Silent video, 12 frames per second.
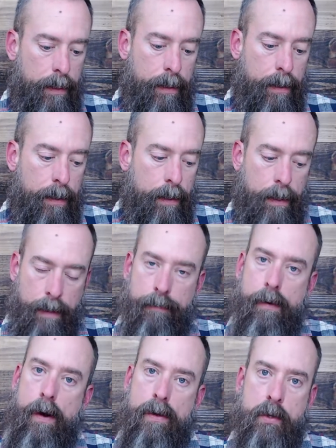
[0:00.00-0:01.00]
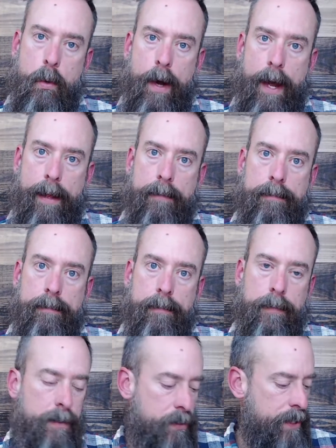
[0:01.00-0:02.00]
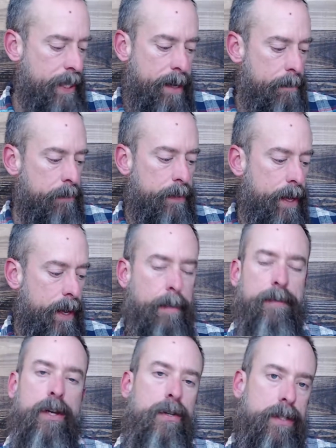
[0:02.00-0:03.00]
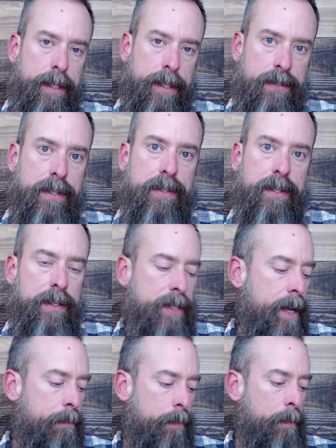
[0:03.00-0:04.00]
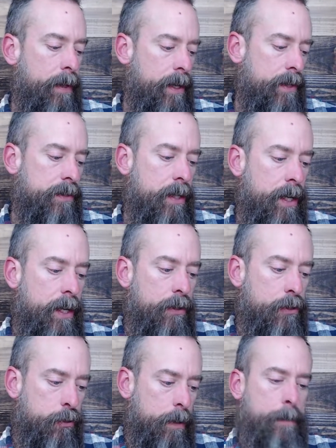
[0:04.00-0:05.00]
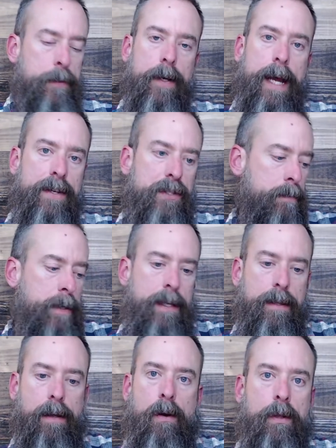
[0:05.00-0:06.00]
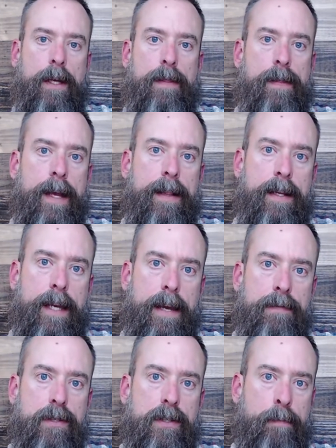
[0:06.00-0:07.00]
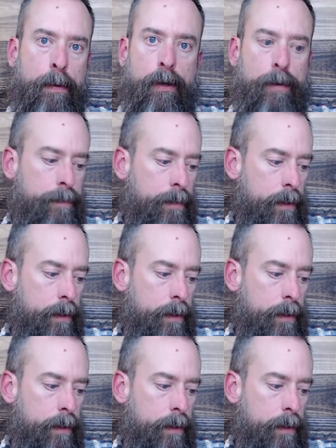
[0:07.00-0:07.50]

He falls away. Same thing. I'm using this as an example because Scripture has to be the only thing that gives us proof.